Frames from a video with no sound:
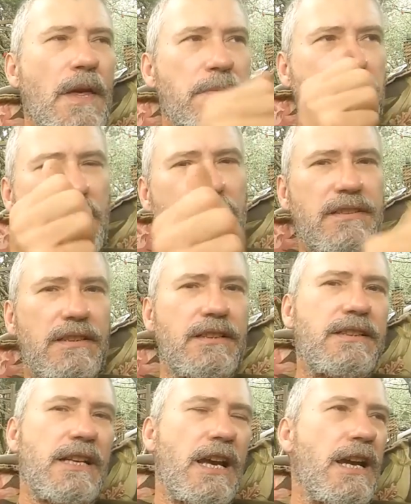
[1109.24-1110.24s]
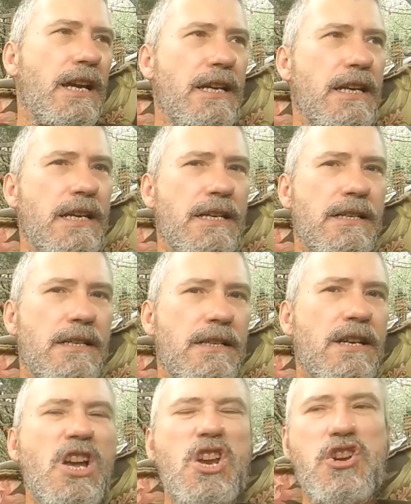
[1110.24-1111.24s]
that this society
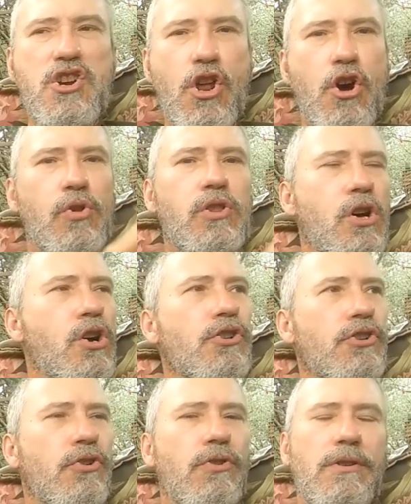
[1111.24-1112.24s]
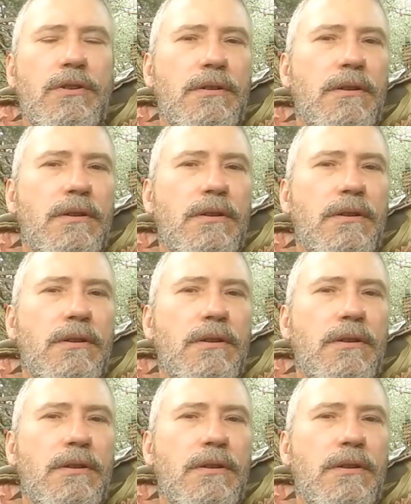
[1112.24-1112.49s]
no longer